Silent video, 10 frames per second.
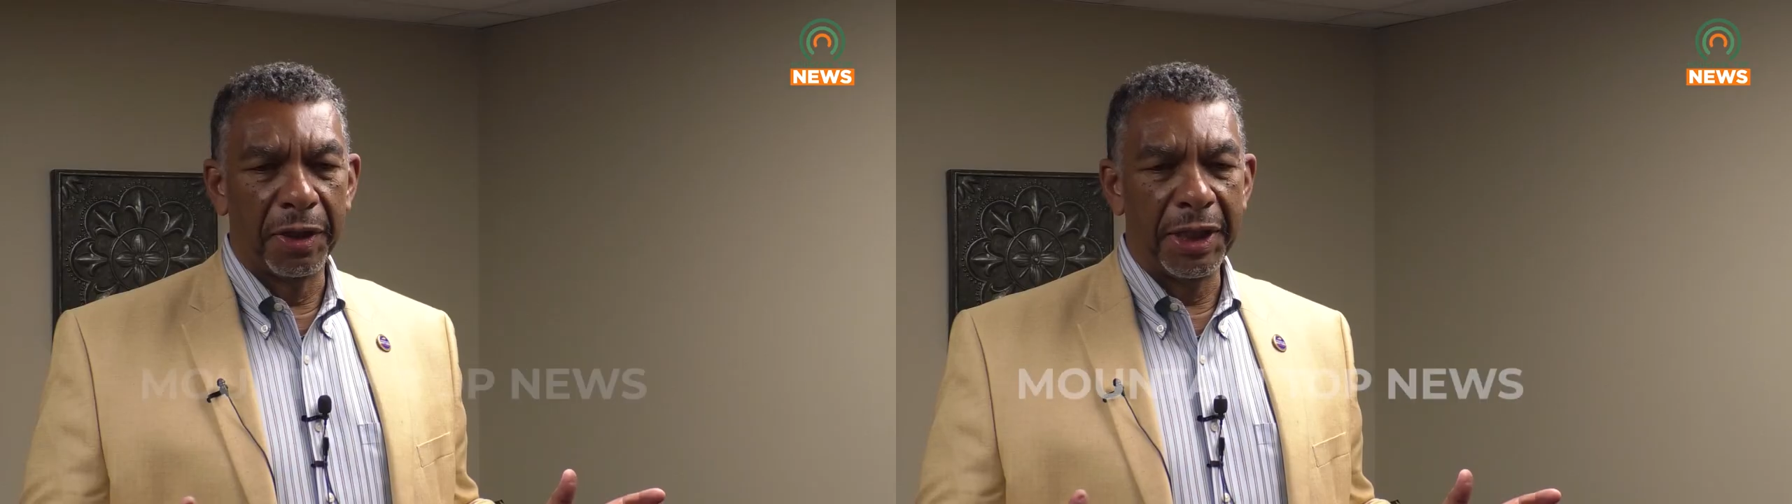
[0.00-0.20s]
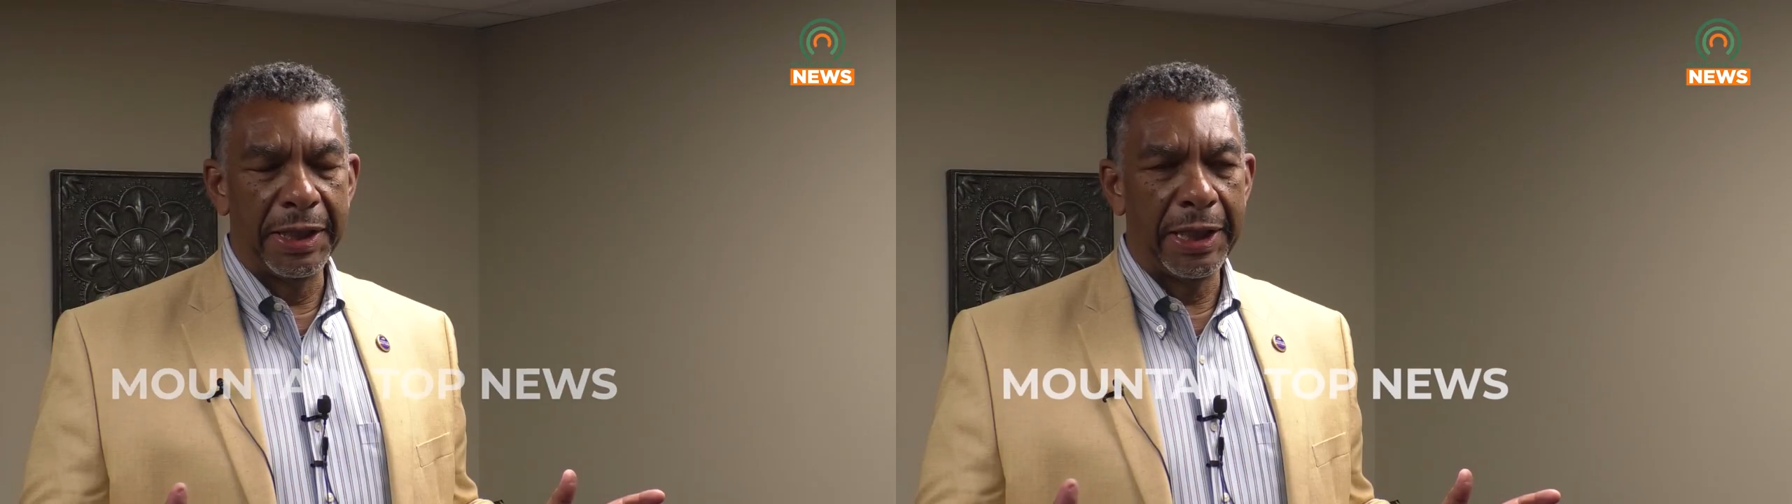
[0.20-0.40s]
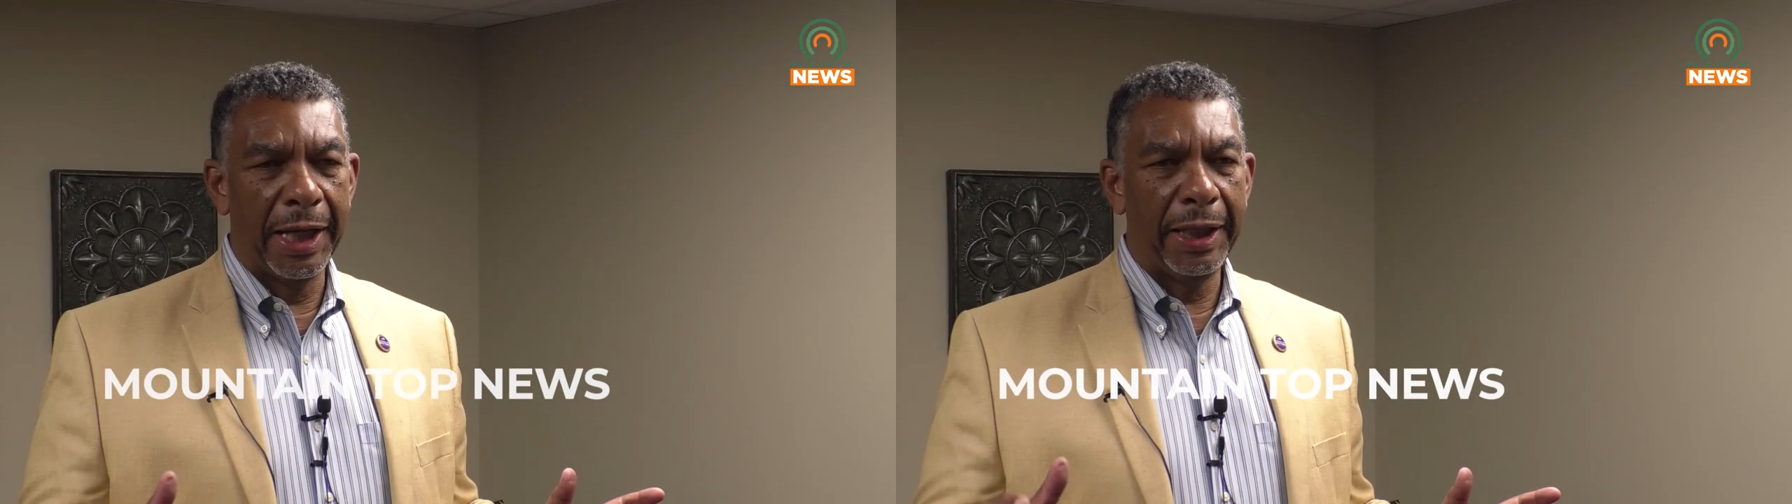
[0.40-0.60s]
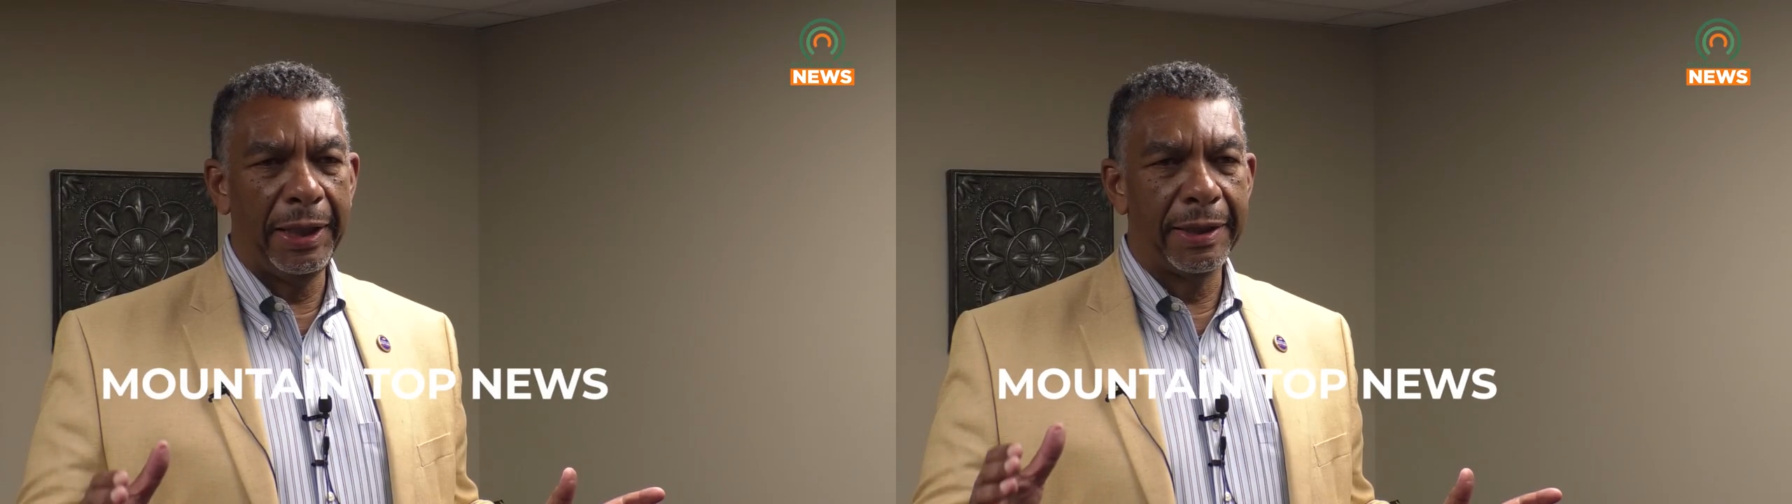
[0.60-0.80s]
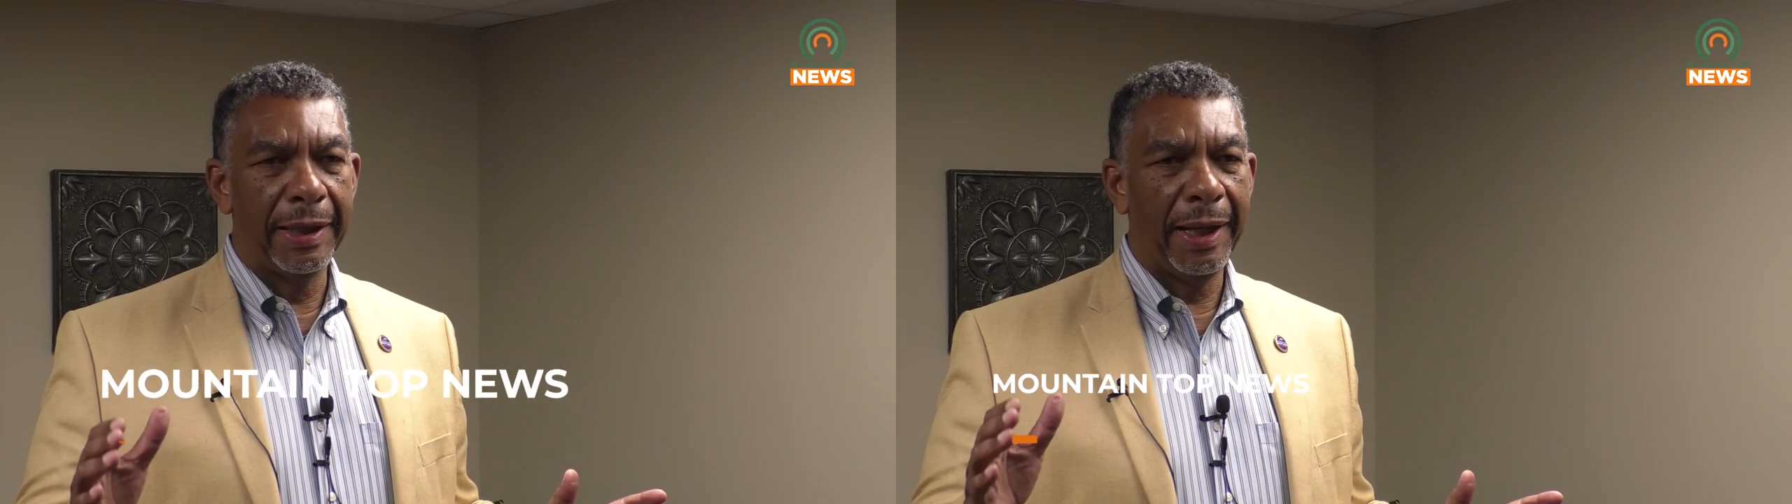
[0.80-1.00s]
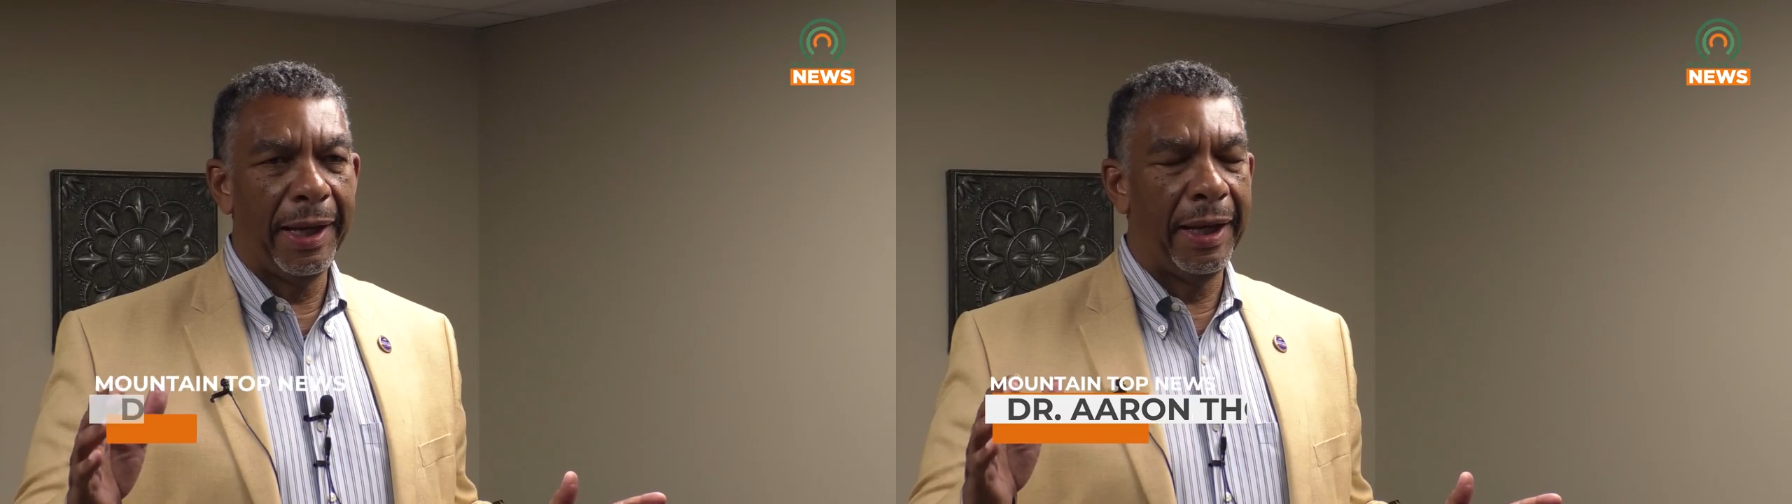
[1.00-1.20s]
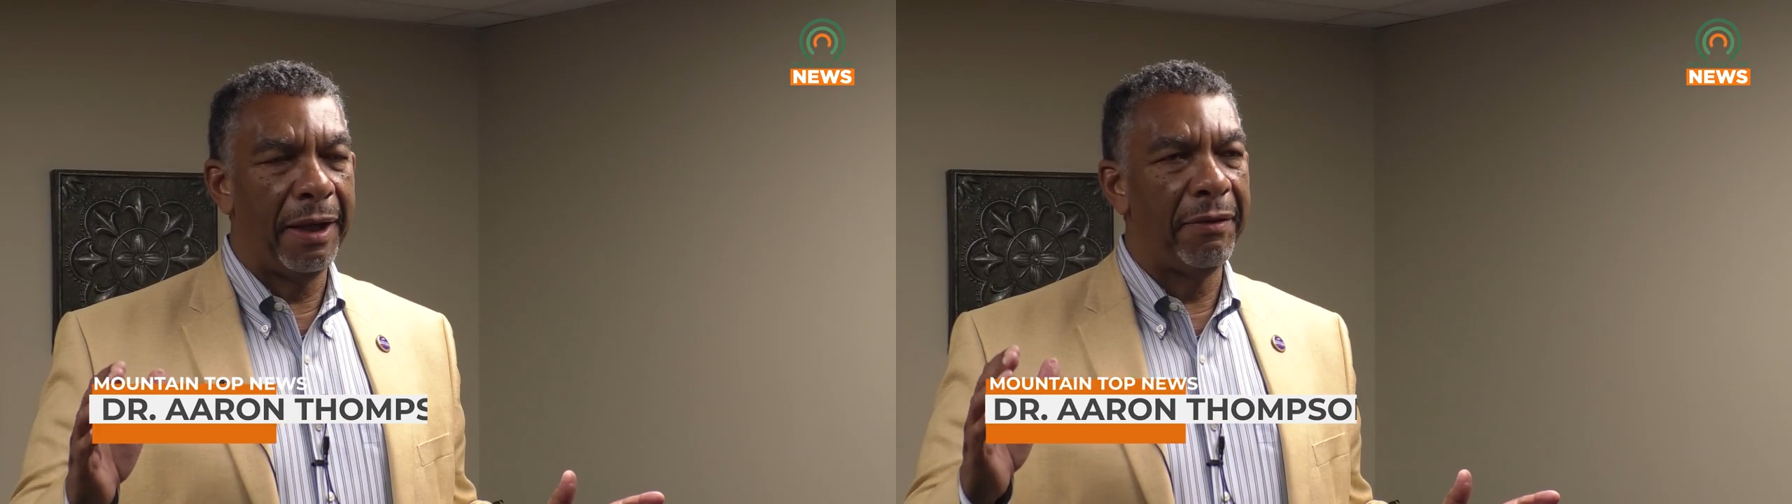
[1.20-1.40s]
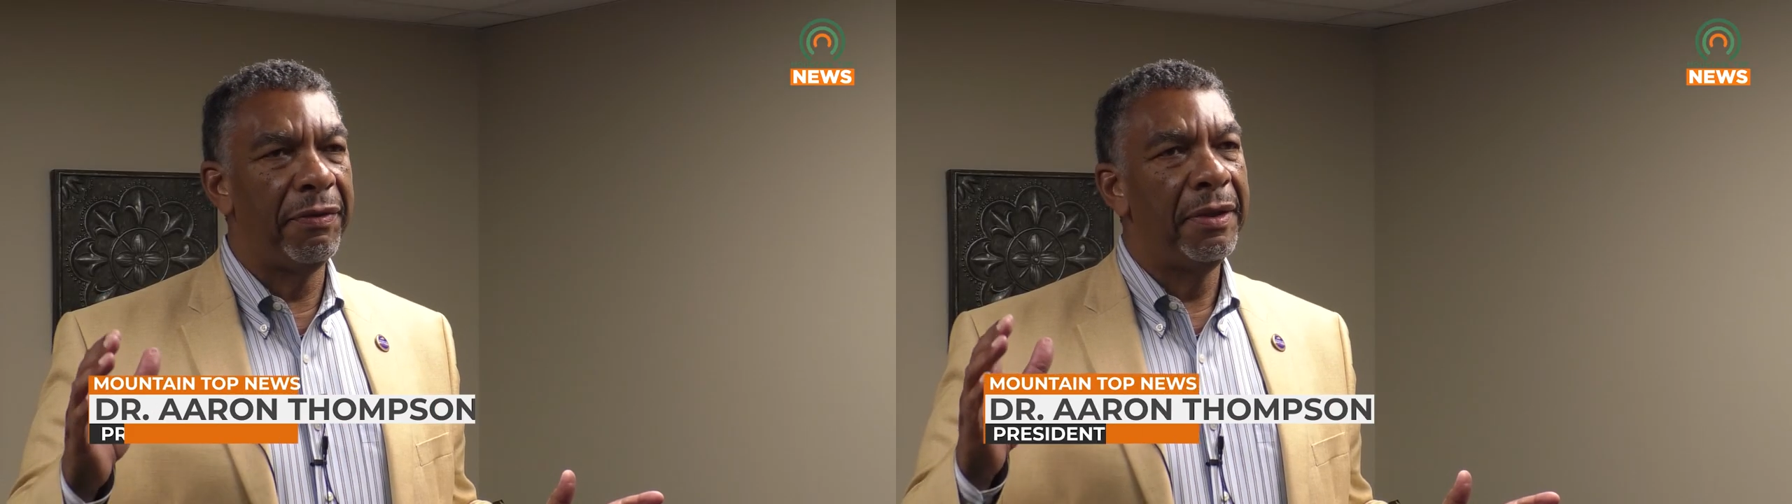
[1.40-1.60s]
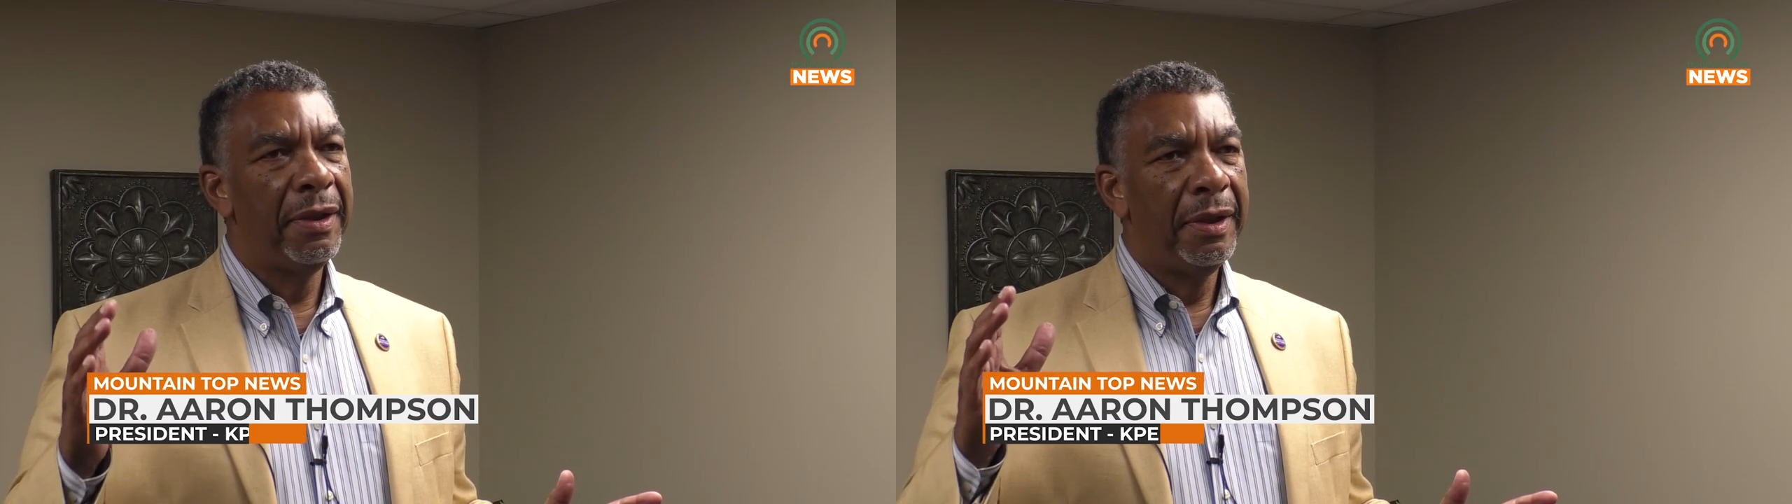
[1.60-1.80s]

For Kentucky to have